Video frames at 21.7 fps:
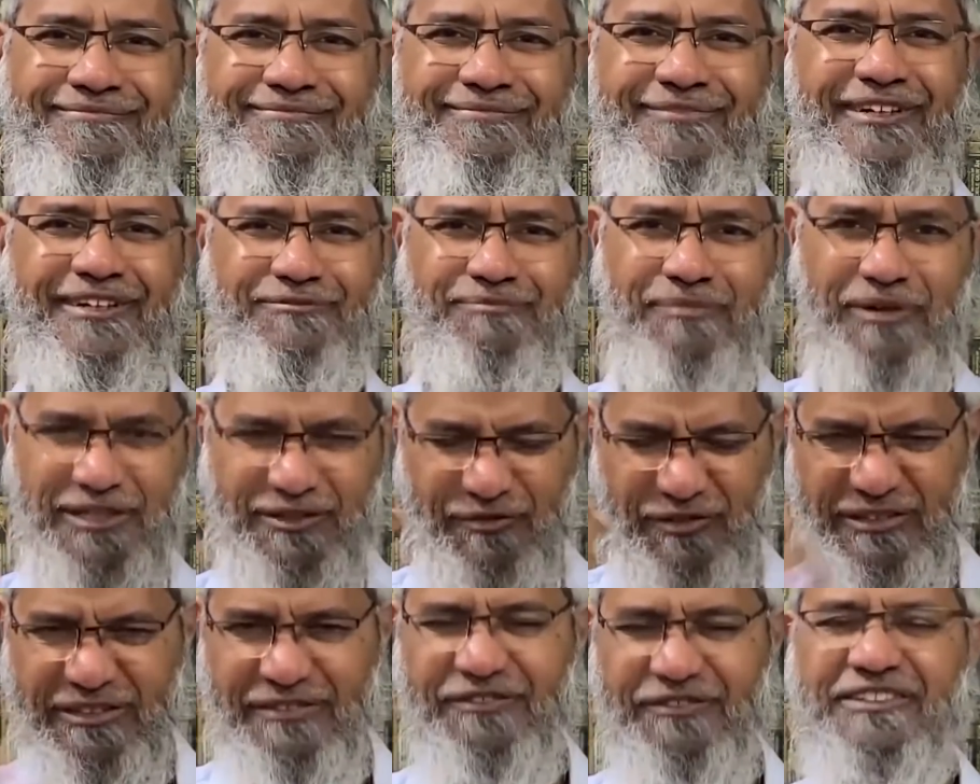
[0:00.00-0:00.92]
His birth
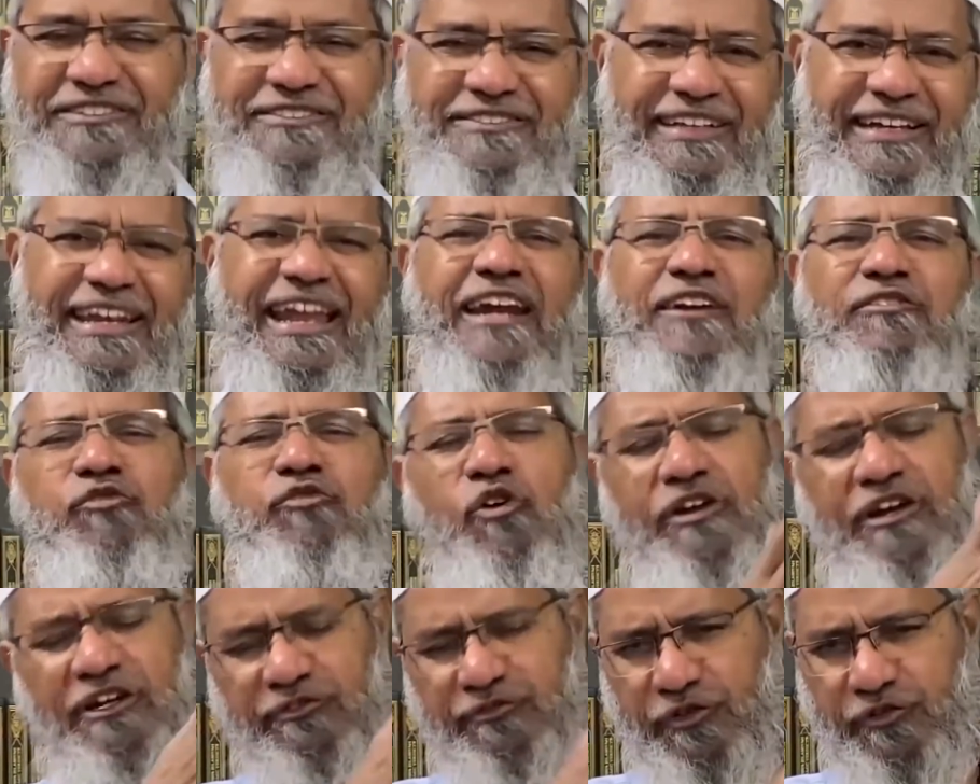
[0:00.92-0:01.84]
was the first sign, and so
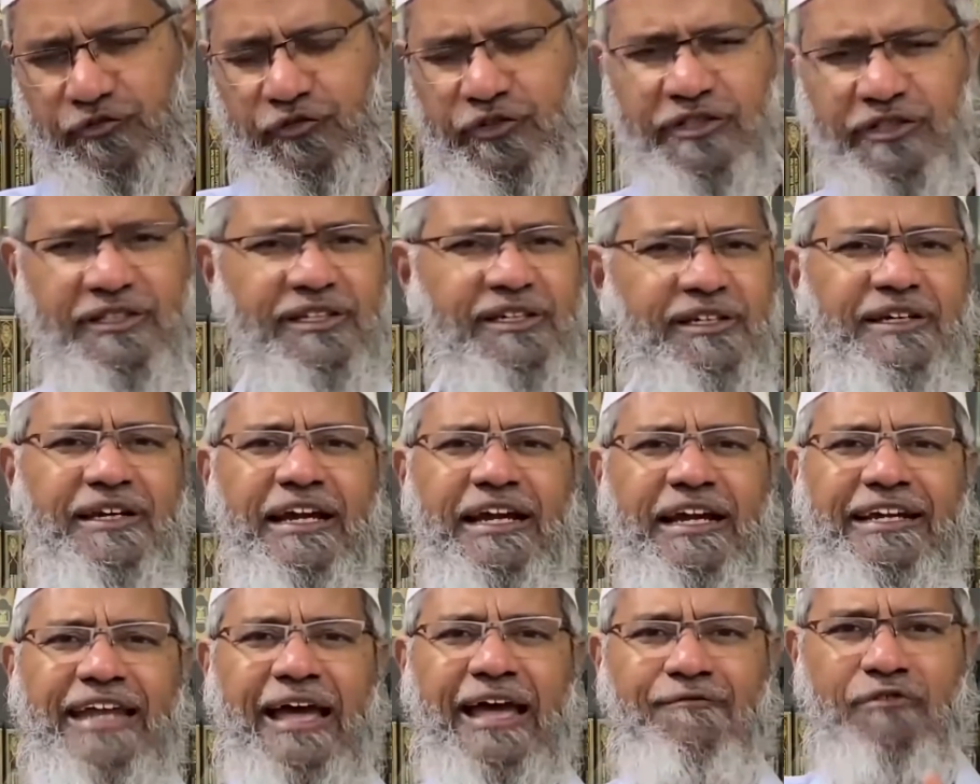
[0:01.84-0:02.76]
on and so forth.
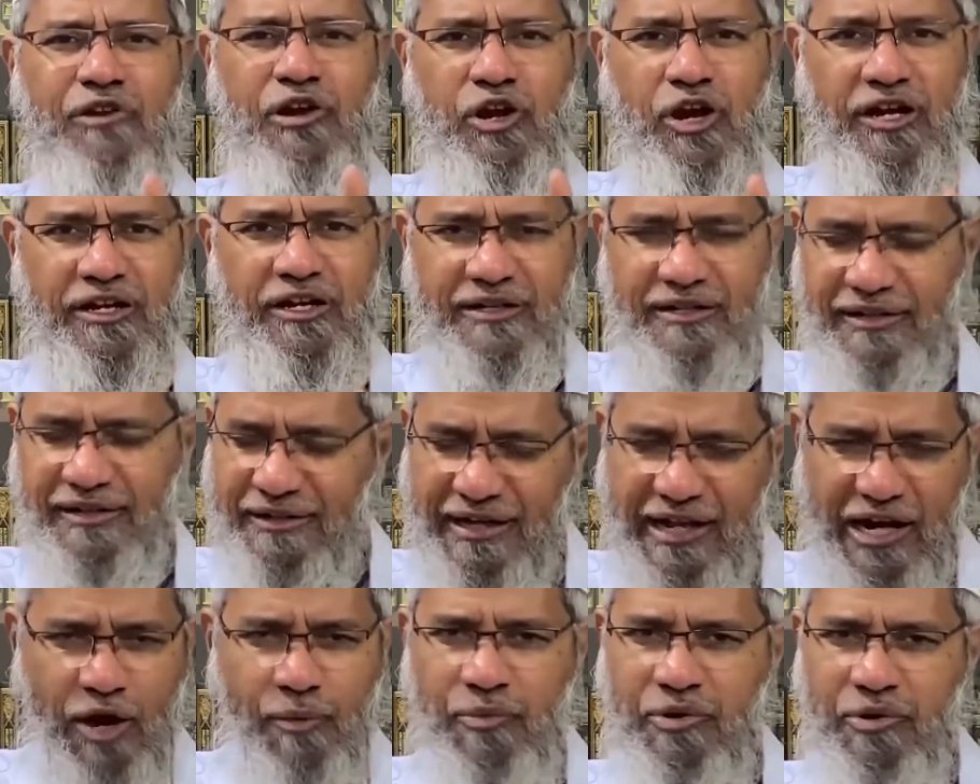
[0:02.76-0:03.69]
Time will not
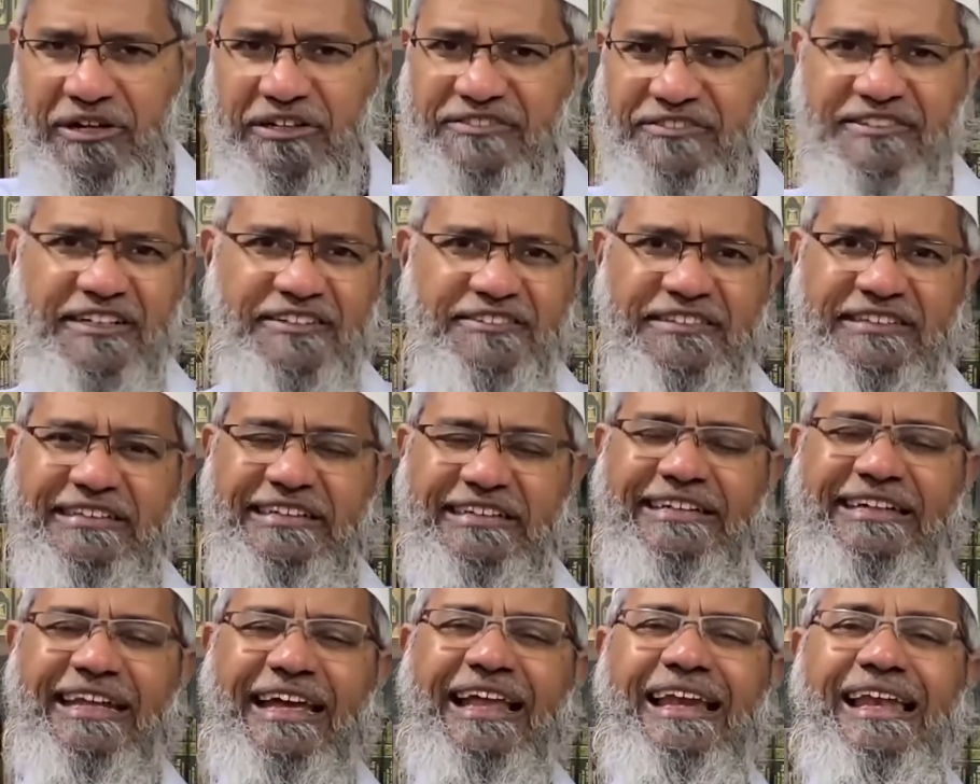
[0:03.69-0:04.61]
allow me to discuss in
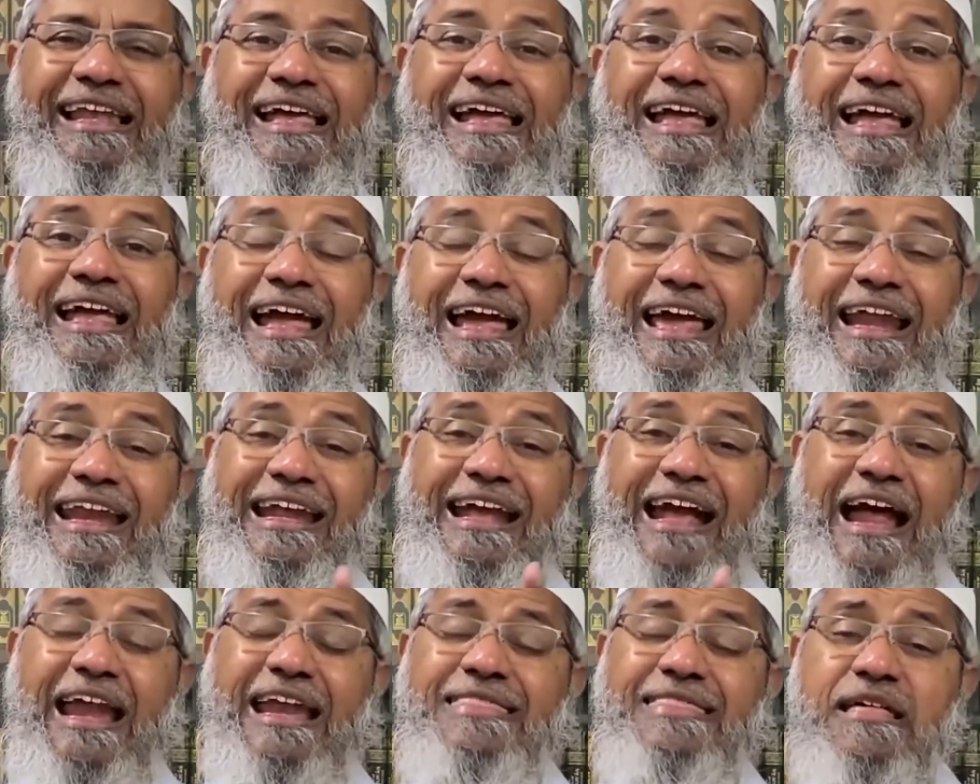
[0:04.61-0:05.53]
detail.
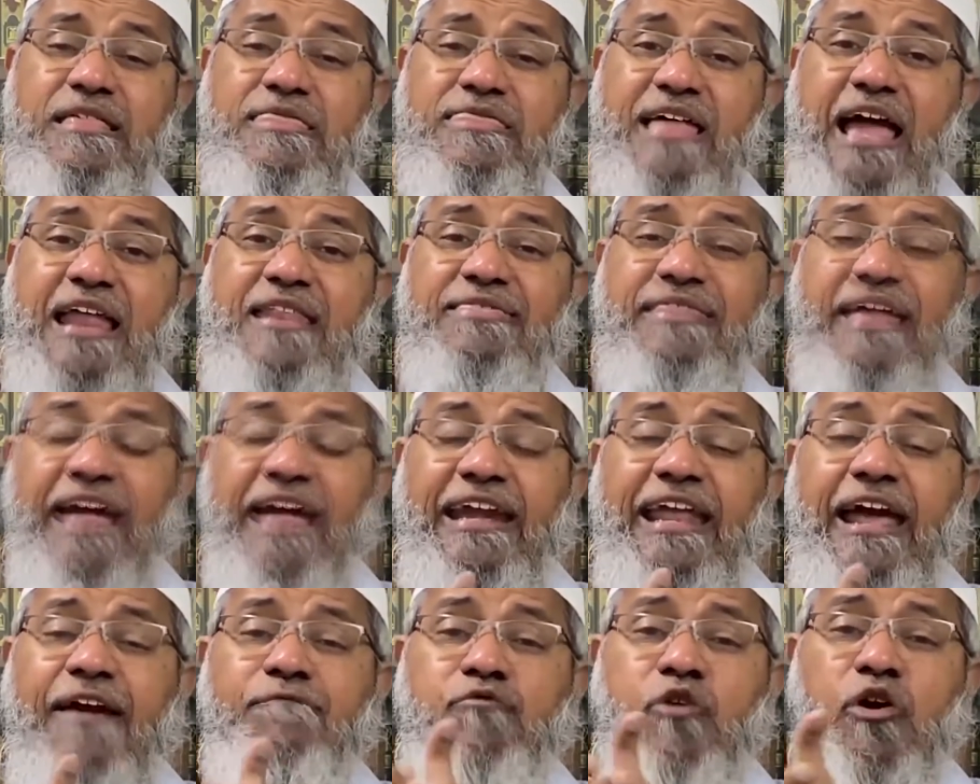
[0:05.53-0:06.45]
Regarding the signs that
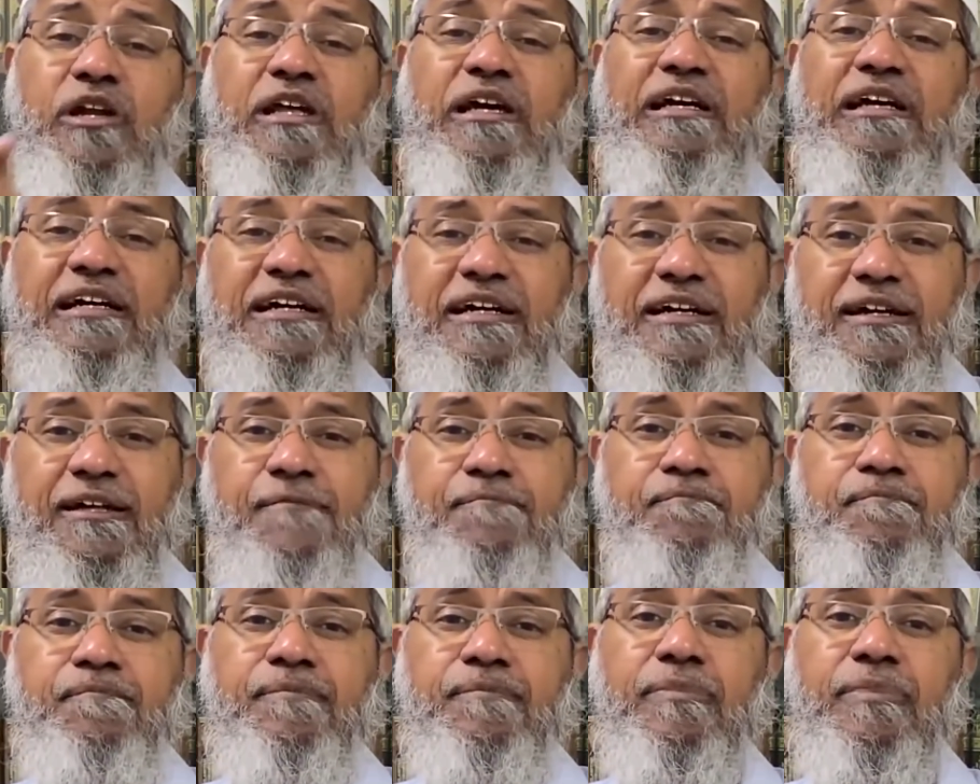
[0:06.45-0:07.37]
have not occurred,
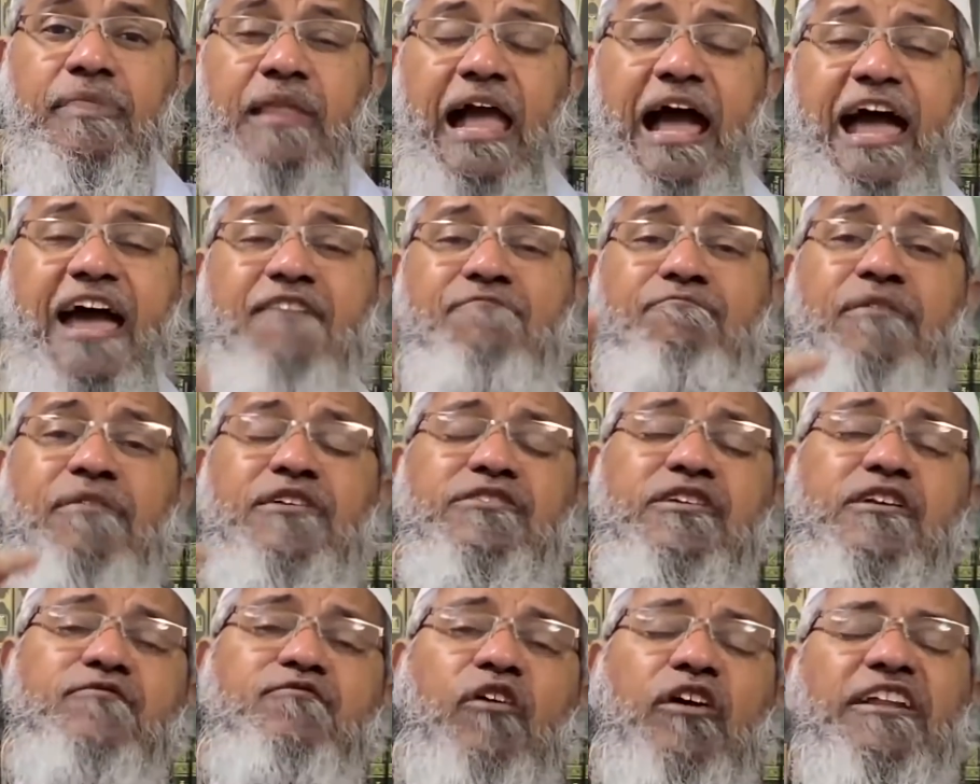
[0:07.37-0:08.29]
I have
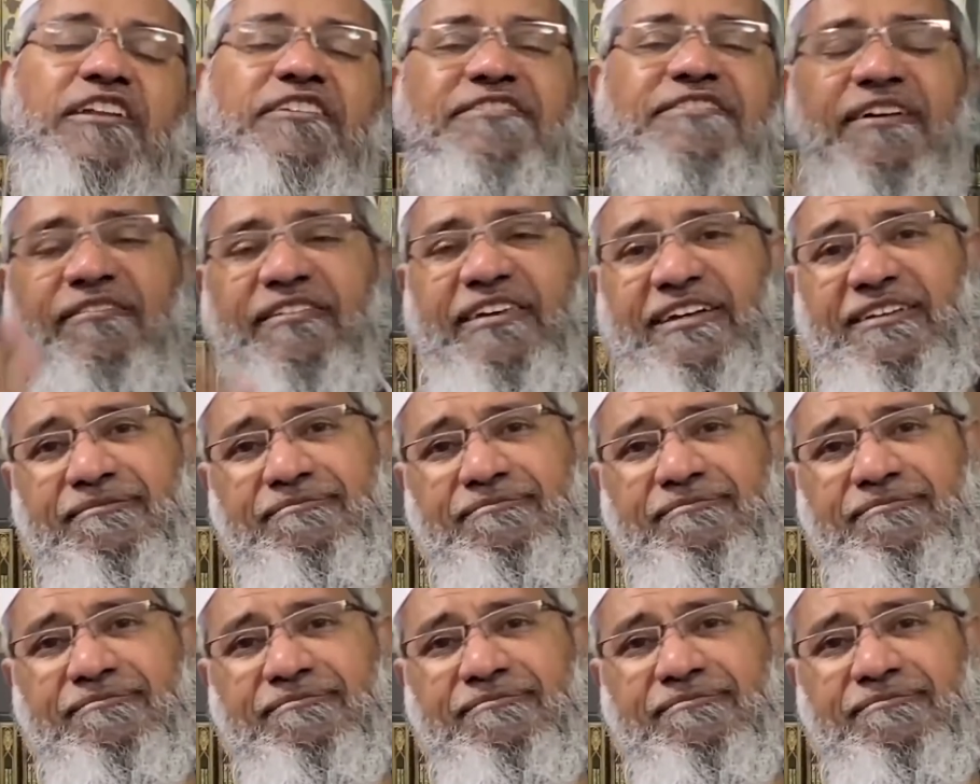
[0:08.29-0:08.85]
mentioned 47.